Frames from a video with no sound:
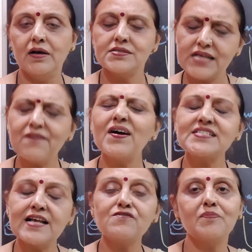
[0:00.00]
save
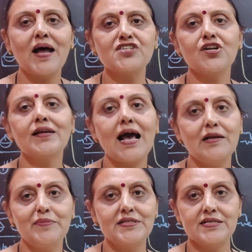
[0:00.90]
ourselves from natural
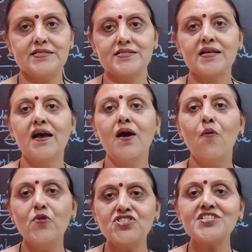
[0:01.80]
calamities,
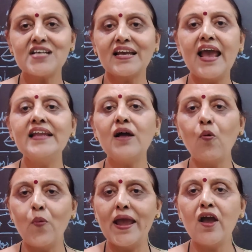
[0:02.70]
which is again a
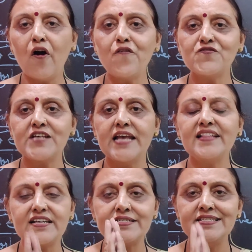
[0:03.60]
way of
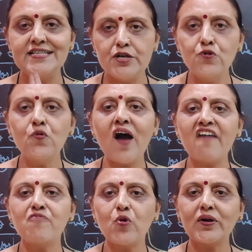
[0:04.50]
saying that you
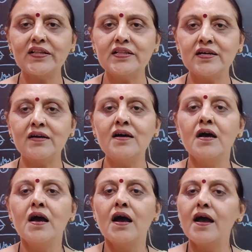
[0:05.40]
have broken the
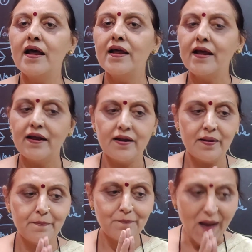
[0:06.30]

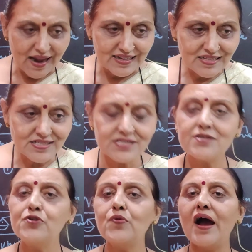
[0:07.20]

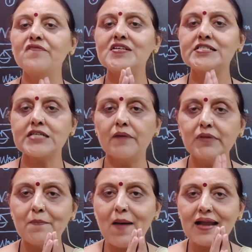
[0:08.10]
balance, you have disturbed
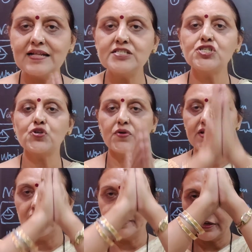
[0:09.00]
the balance, so
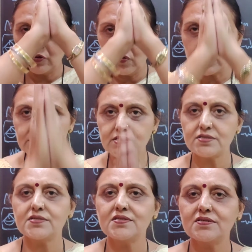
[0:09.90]
here it
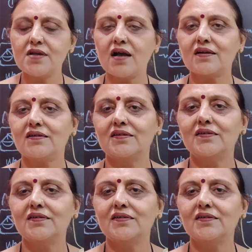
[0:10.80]
goes, tuck,